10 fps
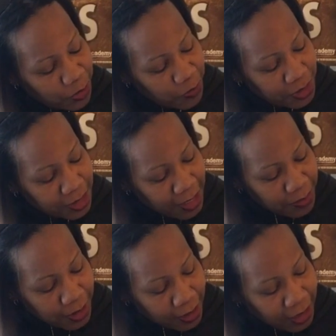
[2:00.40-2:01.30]

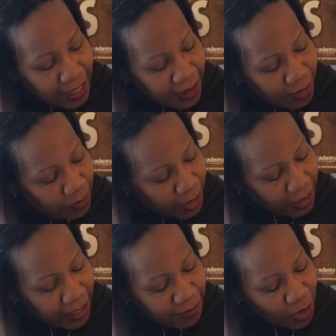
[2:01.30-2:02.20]
footsteps in the Navy, being a
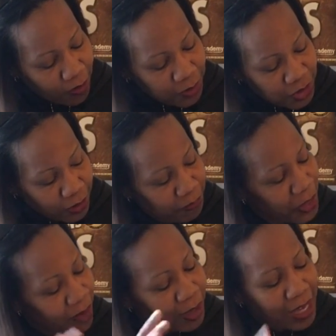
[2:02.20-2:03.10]
Navy officer.
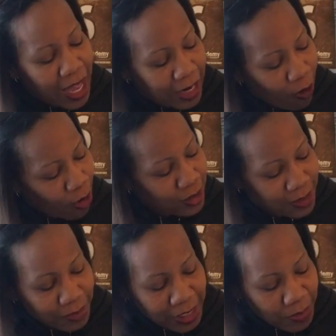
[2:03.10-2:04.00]
Got an
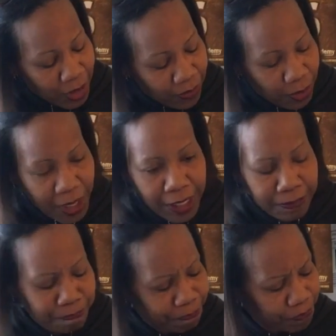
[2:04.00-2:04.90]
awesome email from
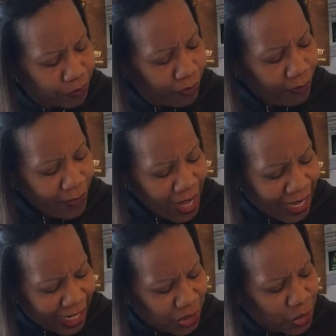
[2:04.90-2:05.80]
him and
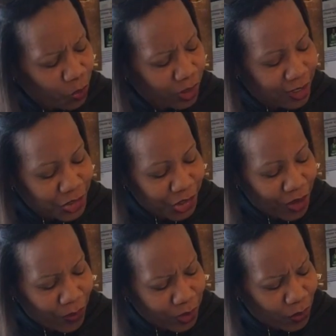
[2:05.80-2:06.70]
I just wanted to share
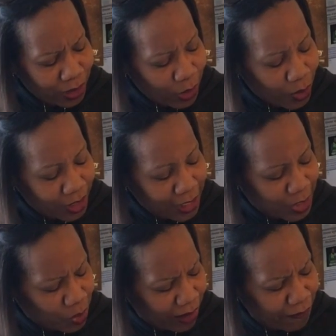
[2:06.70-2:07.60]
with you really quickly because
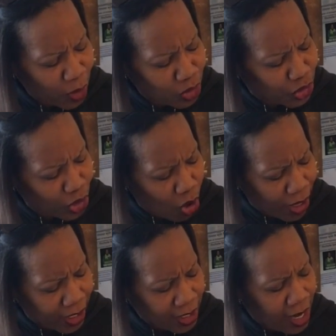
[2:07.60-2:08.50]
when I first saw it,
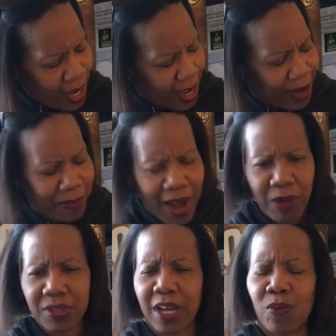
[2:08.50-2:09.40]
um, I was
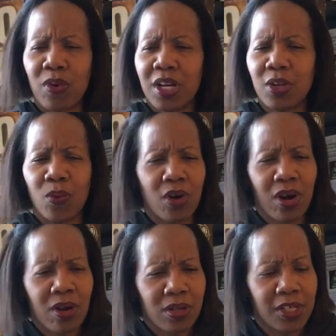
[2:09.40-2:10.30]
like, what in the
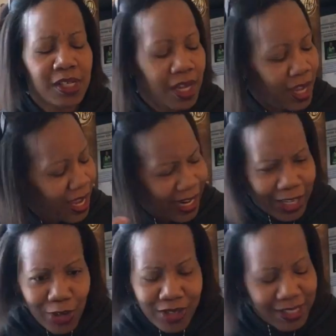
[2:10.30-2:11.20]
world? And I
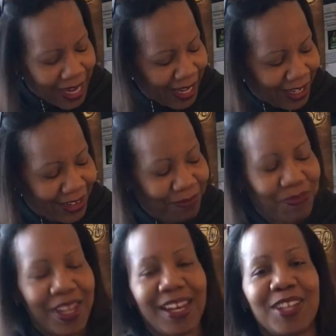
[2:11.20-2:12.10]
looked at it,
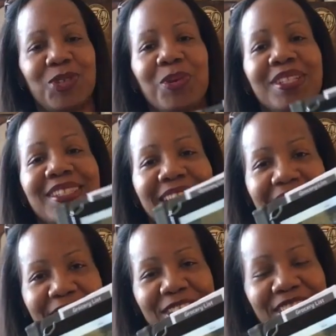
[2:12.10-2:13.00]
and as you can see here,